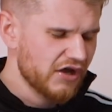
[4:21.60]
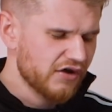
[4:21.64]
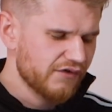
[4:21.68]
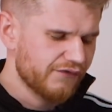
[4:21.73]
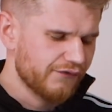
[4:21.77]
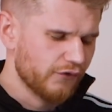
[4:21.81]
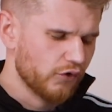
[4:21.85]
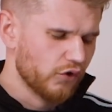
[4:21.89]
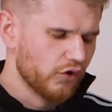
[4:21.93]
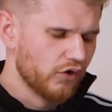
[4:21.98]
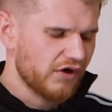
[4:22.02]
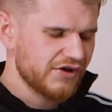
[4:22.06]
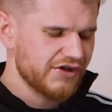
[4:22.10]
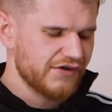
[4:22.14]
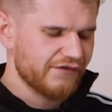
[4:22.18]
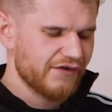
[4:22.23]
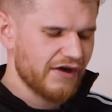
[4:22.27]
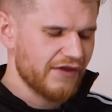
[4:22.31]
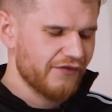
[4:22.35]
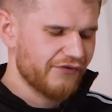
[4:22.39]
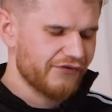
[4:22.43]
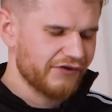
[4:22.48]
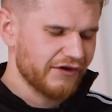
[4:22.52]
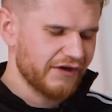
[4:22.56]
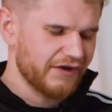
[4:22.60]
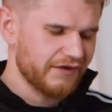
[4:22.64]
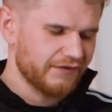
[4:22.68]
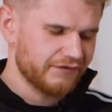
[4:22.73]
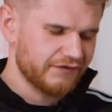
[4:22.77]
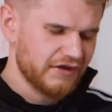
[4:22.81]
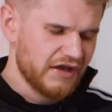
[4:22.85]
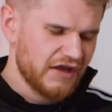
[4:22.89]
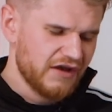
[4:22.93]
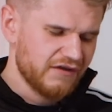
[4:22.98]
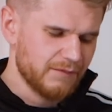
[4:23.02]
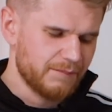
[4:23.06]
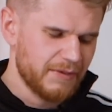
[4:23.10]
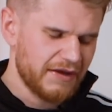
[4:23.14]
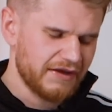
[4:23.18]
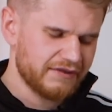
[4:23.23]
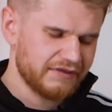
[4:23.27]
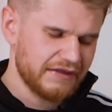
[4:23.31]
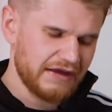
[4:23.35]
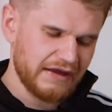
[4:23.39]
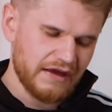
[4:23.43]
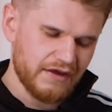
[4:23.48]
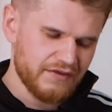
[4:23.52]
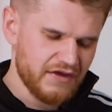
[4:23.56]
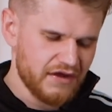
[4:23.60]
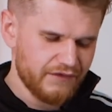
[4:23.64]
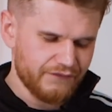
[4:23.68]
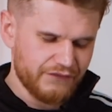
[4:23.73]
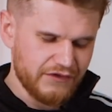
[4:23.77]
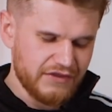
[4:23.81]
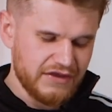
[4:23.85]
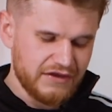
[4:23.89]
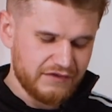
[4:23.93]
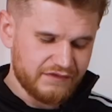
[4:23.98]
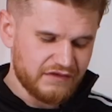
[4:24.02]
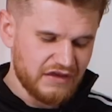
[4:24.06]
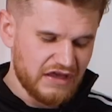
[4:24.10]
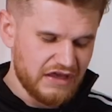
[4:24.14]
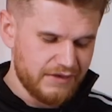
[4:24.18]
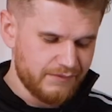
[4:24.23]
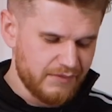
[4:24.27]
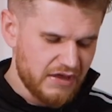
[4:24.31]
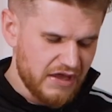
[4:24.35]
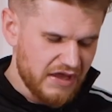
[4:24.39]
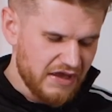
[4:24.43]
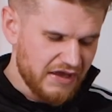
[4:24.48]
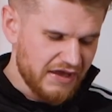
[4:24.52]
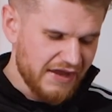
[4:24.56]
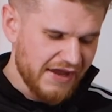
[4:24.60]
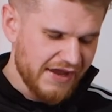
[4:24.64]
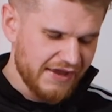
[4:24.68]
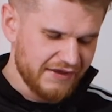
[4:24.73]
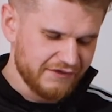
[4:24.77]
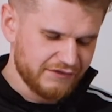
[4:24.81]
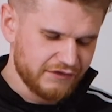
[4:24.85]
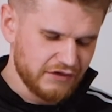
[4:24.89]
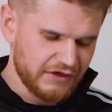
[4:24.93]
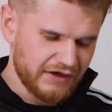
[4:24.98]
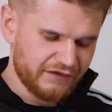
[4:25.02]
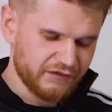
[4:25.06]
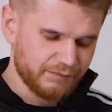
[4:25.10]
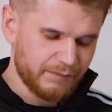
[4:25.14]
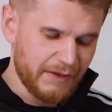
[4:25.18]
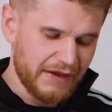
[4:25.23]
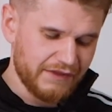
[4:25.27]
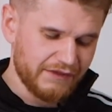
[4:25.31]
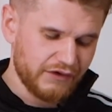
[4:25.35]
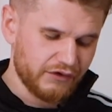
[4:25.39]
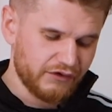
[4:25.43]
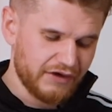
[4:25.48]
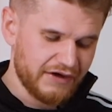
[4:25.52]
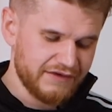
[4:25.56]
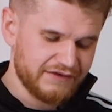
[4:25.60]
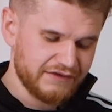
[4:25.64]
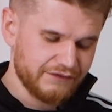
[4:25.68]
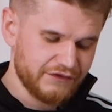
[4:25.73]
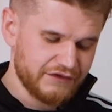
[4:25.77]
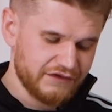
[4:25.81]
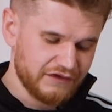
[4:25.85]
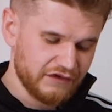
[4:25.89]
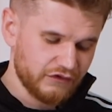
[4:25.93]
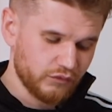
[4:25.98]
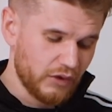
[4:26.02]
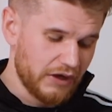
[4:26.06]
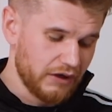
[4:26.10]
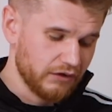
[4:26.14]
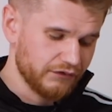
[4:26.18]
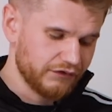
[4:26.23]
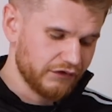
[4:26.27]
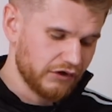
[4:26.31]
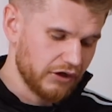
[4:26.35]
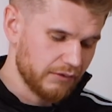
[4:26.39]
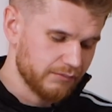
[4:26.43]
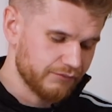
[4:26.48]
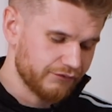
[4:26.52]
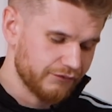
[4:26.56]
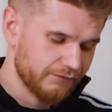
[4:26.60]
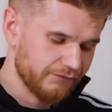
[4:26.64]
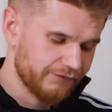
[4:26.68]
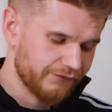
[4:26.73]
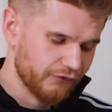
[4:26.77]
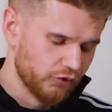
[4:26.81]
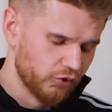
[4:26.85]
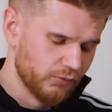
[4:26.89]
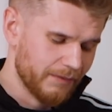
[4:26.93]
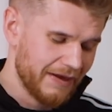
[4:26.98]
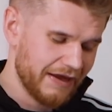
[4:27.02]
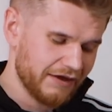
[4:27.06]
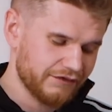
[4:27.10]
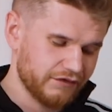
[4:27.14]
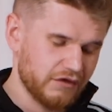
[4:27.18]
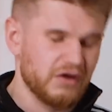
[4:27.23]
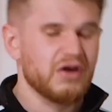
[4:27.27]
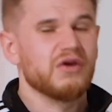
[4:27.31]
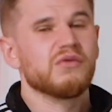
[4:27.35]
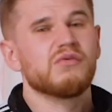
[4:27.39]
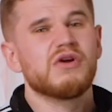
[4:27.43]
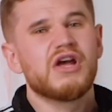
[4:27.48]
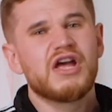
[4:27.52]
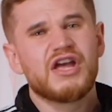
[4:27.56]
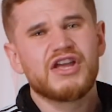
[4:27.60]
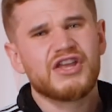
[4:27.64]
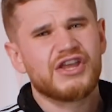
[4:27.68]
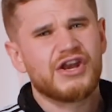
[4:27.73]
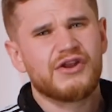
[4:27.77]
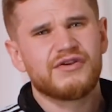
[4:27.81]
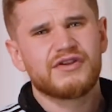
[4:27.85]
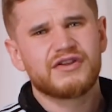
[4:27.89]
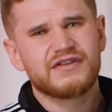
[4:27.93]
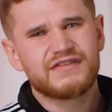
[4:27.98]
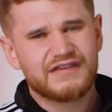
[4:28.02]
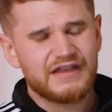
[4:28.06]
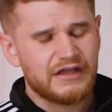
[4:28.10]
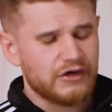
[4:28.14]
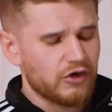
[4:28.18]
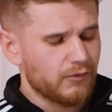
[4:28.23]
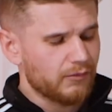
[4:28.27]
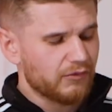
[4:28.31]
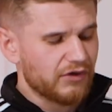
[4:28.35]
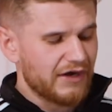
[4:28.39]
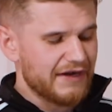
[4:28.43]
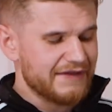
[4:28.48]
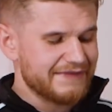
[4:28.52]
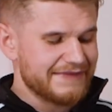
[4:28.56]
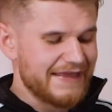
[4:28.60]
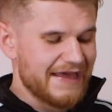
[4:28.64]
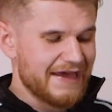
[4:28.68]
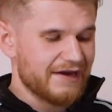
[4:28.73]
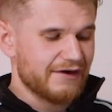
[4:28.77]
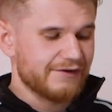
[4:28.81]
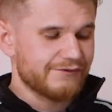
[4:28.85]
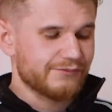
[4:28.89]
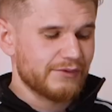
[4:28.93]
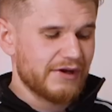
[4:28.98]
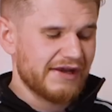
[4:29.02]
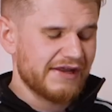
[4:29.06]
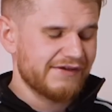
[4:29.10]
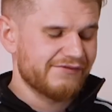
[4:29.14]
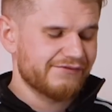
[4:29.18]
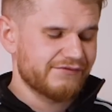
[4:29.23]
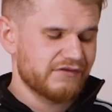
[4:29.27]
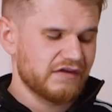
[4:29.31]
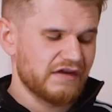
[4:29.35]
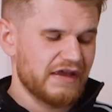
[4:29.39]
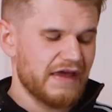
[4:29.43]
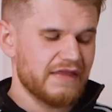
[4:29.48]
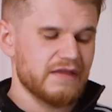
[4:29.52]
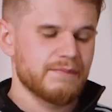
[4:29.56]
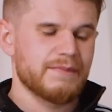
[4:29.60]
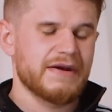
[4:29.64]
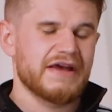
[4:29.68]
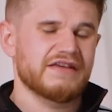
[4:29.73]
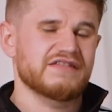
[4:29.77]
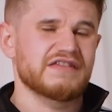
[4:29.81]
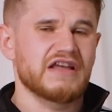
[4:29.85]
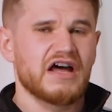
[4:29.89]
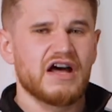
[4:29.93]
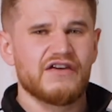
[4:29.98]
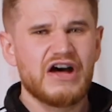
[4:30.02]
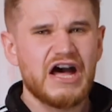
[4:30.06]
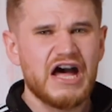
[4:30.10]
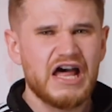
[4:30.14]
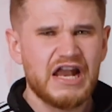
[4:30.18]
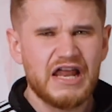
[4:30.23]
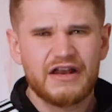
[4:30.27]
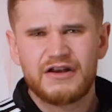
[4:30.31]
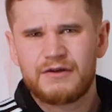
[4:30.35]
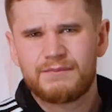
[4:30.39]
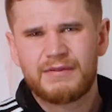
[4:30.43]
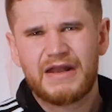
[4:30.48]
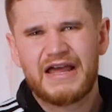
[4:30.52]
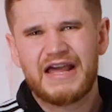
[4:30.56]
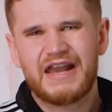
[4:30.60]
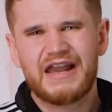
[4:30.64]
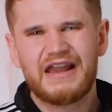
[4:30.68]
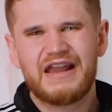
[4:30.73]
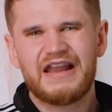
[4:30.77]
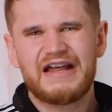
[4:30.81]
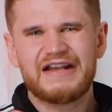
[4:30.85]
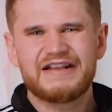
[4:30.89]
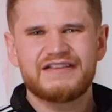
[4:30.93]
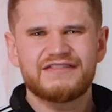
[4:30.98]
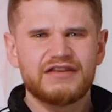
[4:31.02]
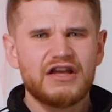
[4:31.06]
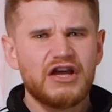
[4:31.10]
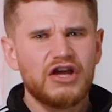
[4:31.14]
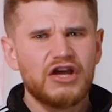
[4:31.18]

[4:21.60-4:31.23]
for Juventus. The big thing, I think, for this team is you'd expect the creativity as well to come from fullback. So, you could see an upgrade there as well if to get the best out of Haaland, a player that likes